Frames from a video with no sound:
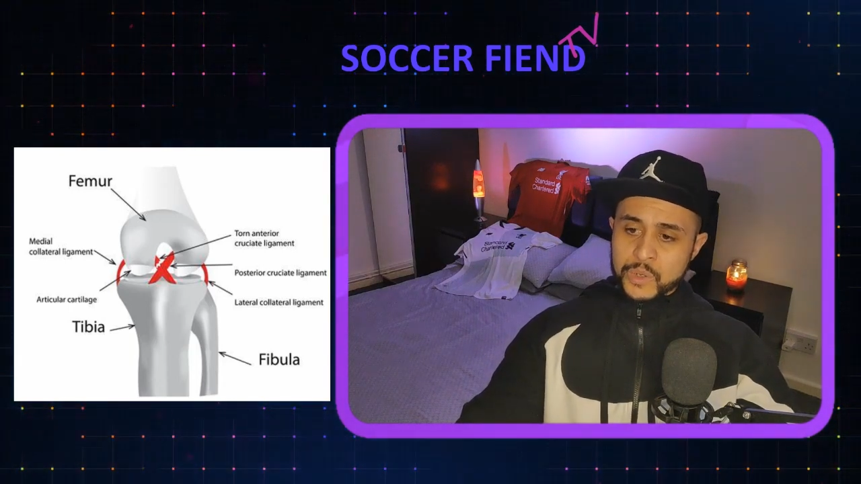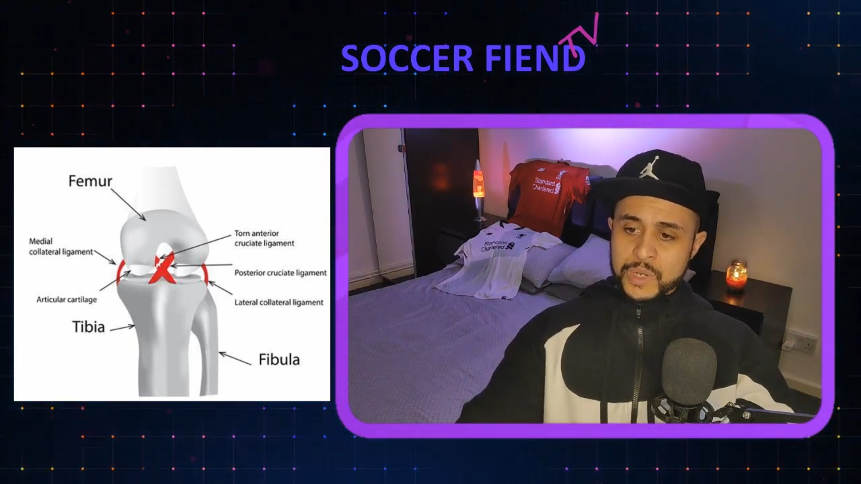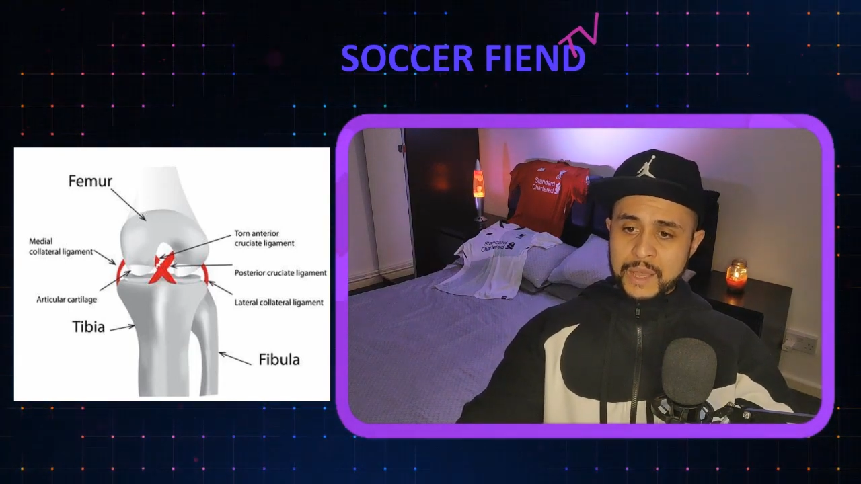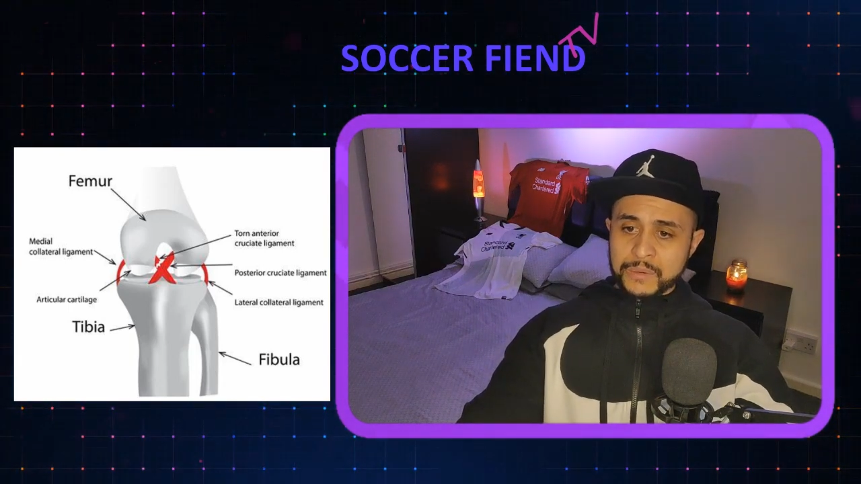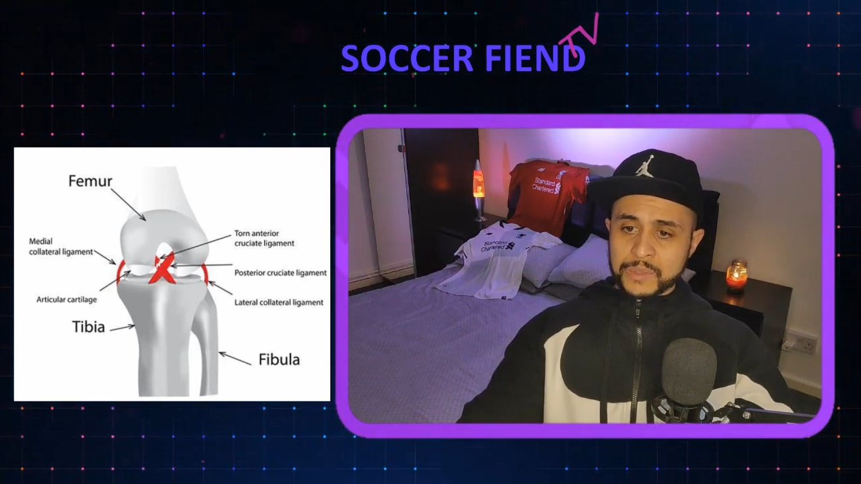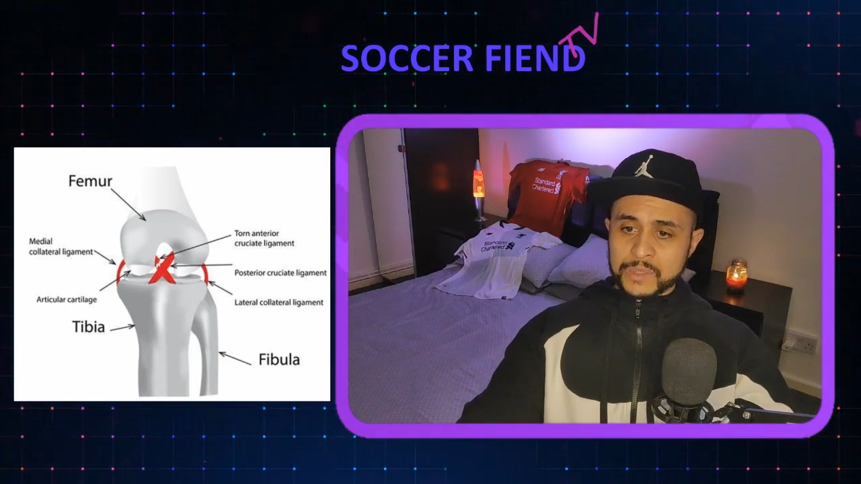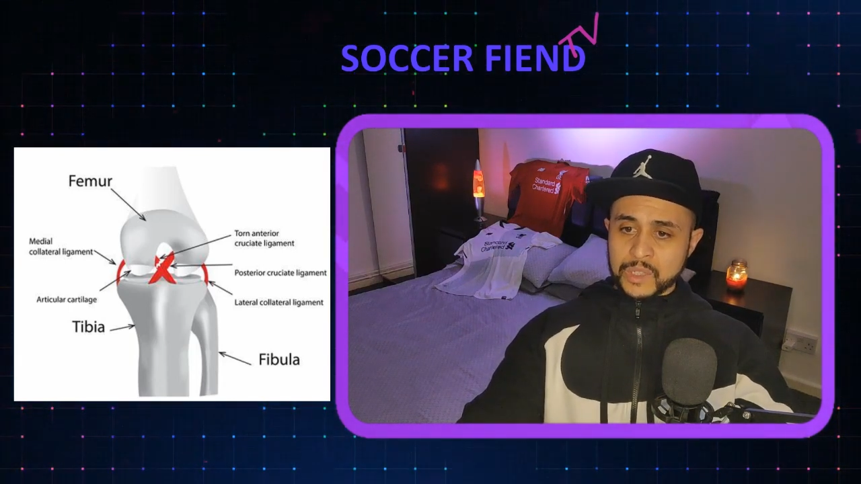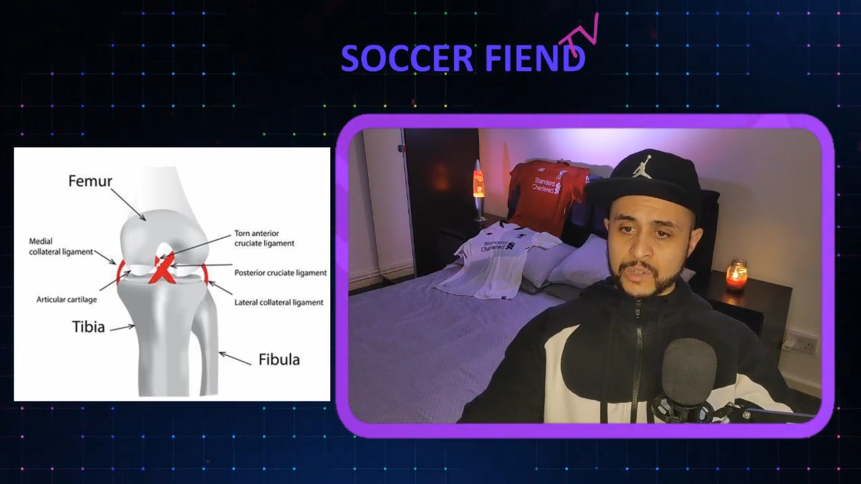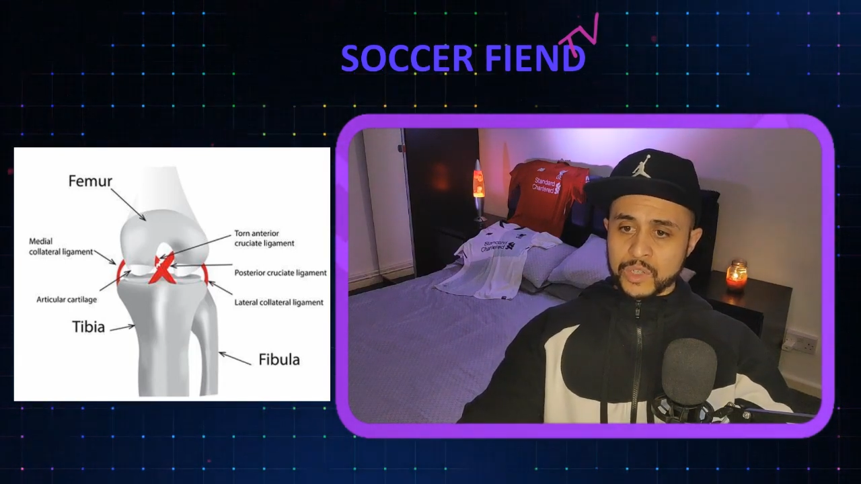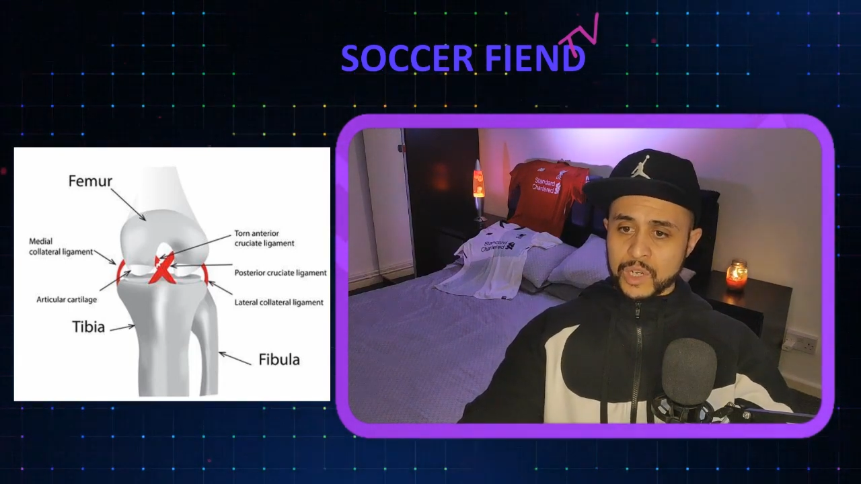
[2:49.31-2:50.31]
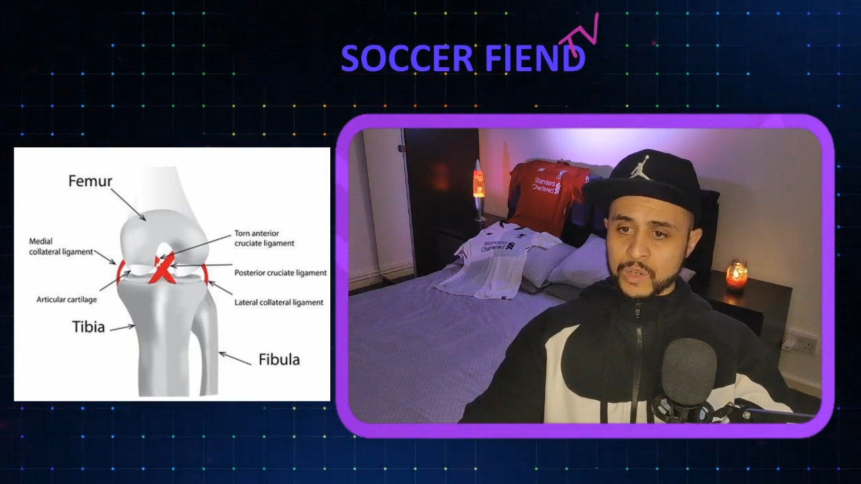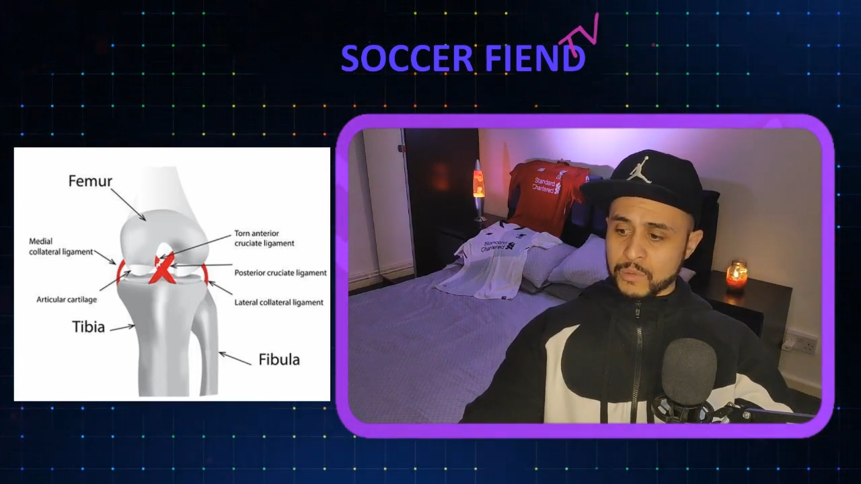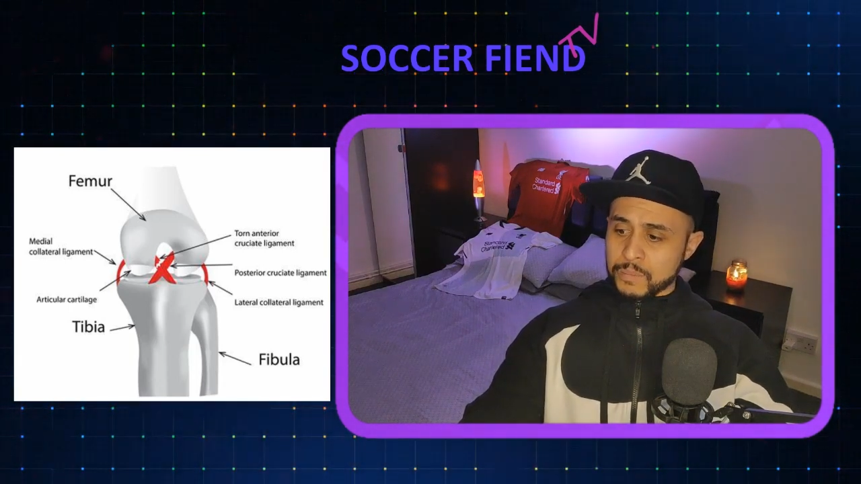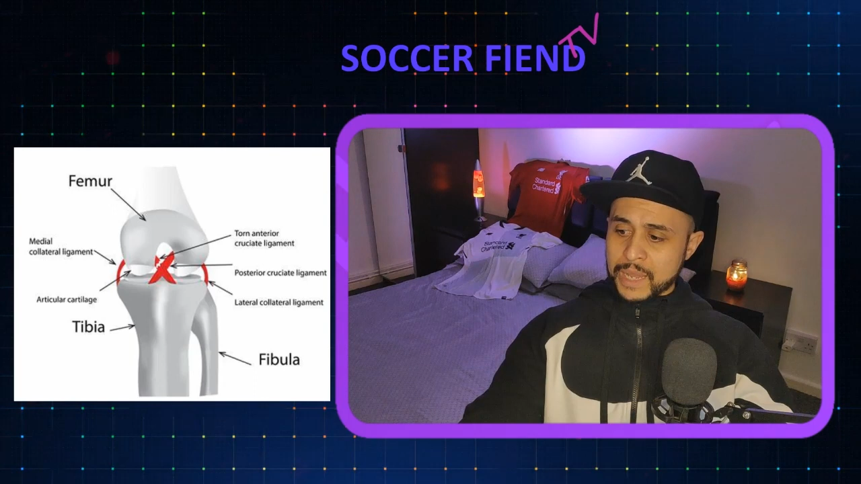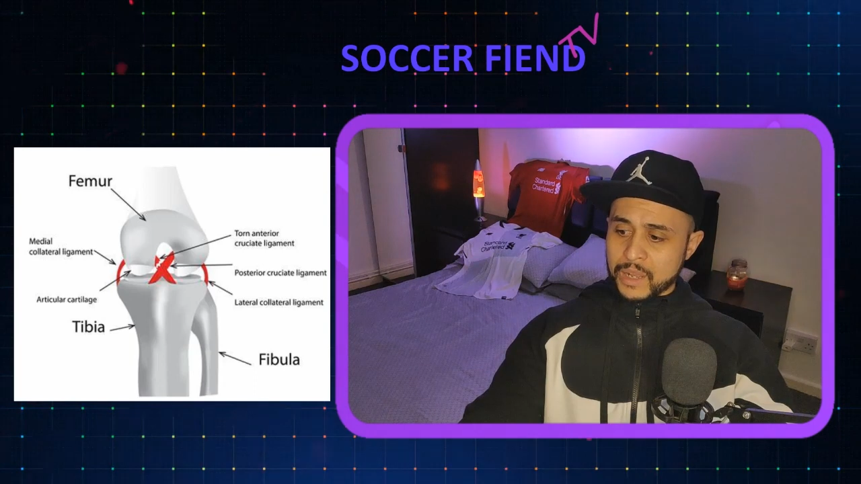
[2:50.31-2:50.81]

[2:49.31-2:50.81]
now is I'm going to look back.